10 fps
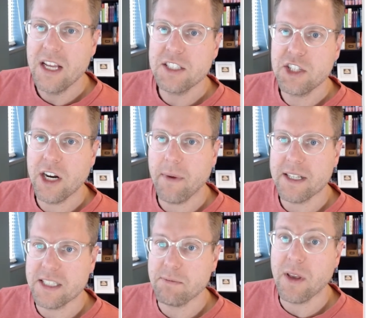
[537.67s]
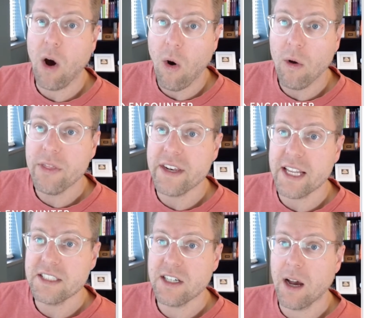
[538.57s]
Jeremiah says, behold, the
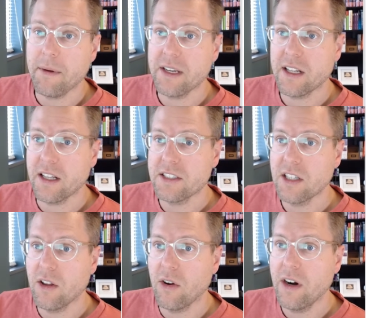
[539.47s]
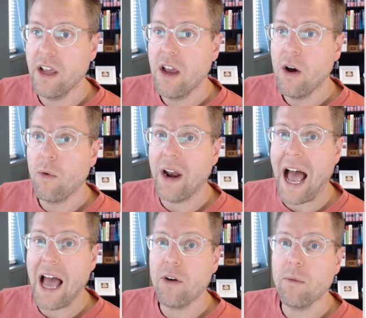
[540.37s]
days are coming, declares the Lord, when
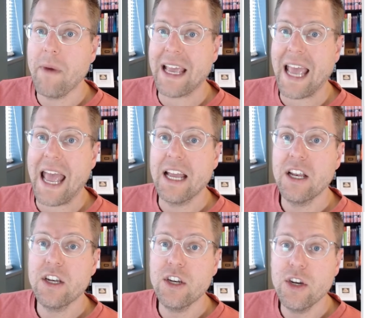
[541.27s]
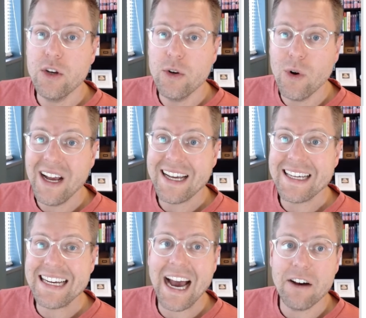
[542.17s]
I will make a new
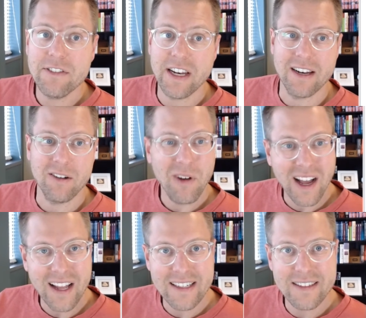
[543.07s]
covenant. What?